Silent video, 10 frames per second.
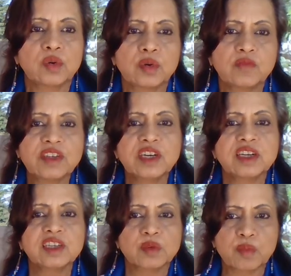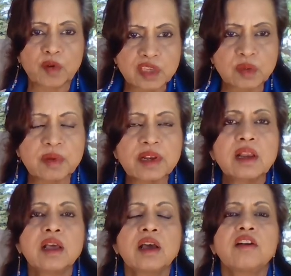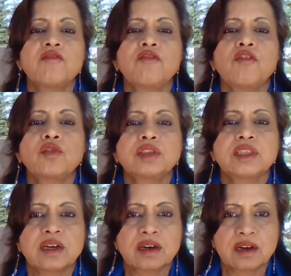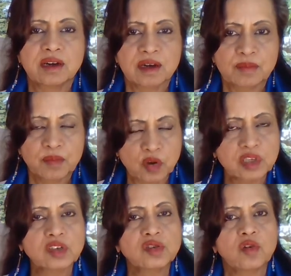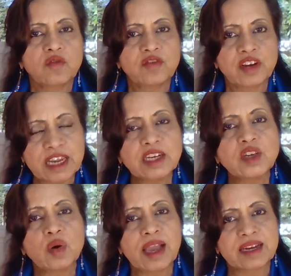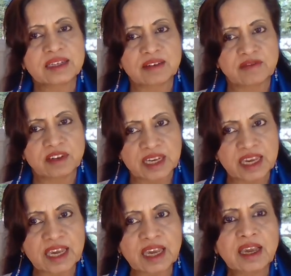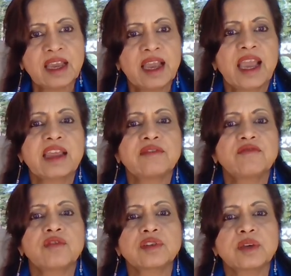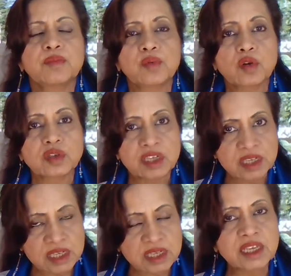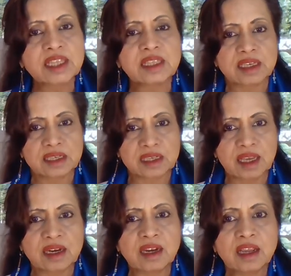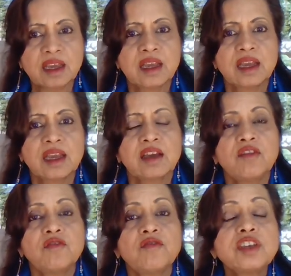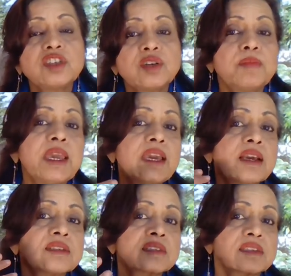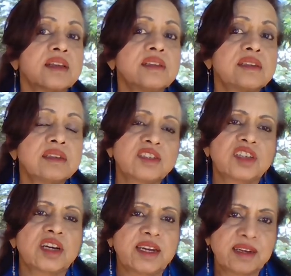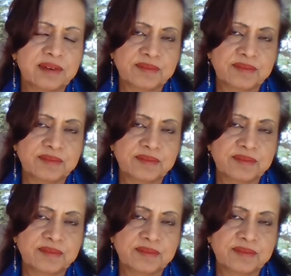which are responsible for the process of radioactive decay and for the processes in the sun which make sun shine.